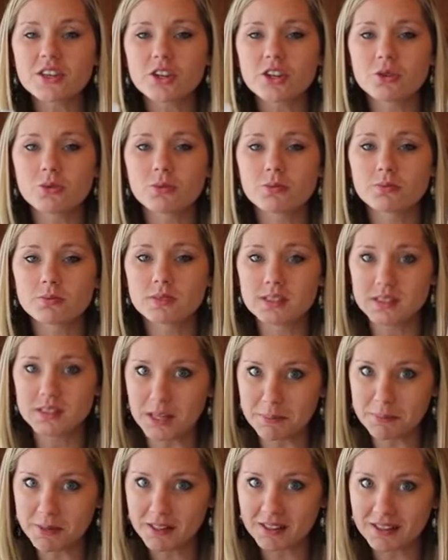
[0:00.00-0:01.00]
that you
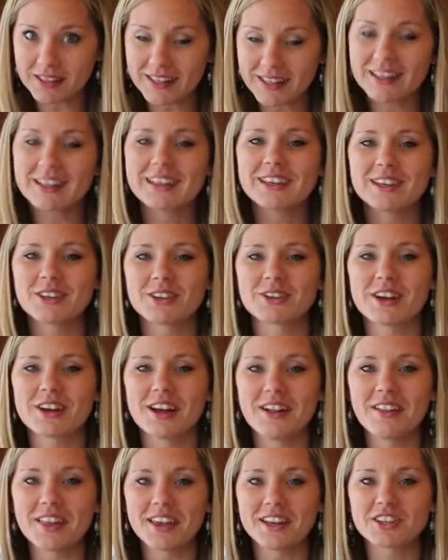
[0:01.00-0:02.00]
typically get your
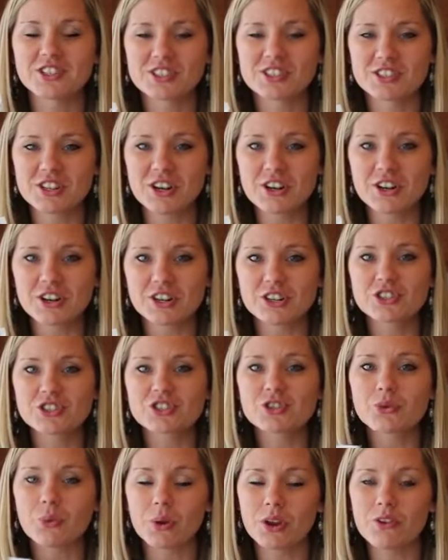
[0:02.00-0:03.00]
LH
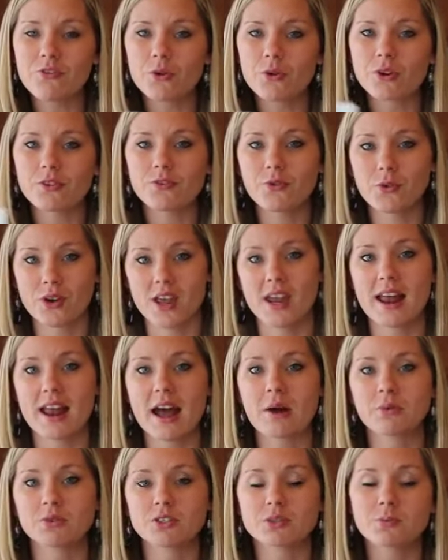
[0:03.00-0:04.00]
surge 24 to 48
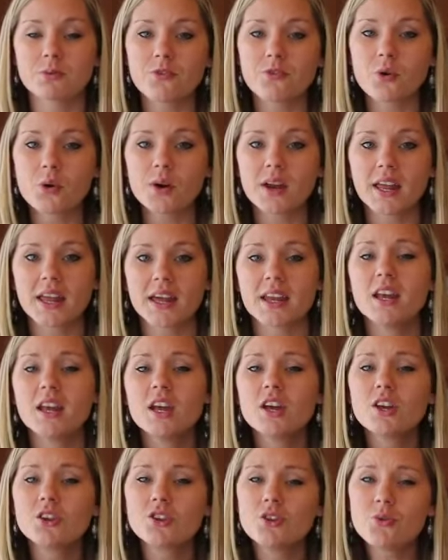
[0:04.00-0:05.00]
hours beforehand,
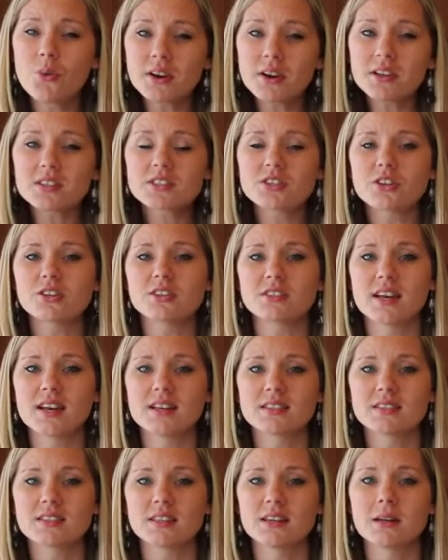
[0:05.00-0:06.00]
you want to start
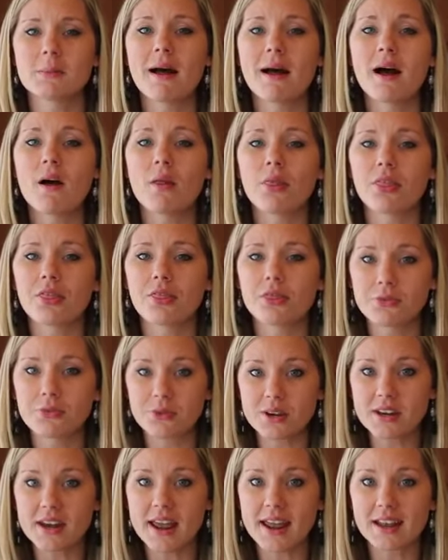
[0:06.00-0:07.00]
testing about
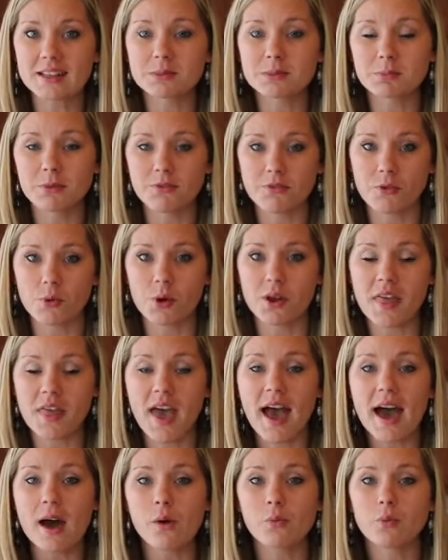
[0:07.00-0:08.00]
3 days before
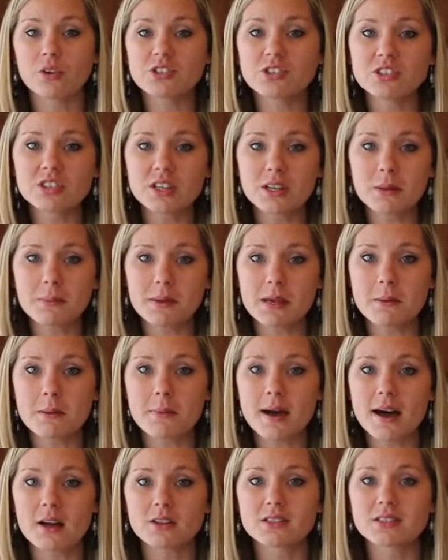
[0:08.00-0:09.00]
that, which is going to be
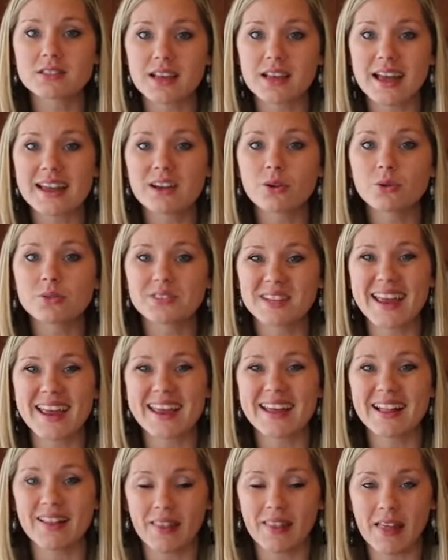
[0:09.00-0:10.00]
about cycle
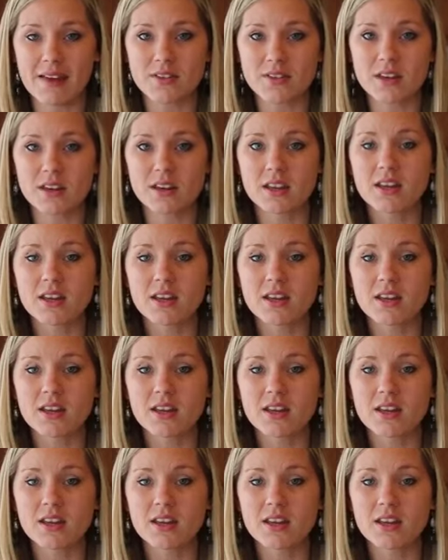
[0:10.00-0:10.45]
day 11.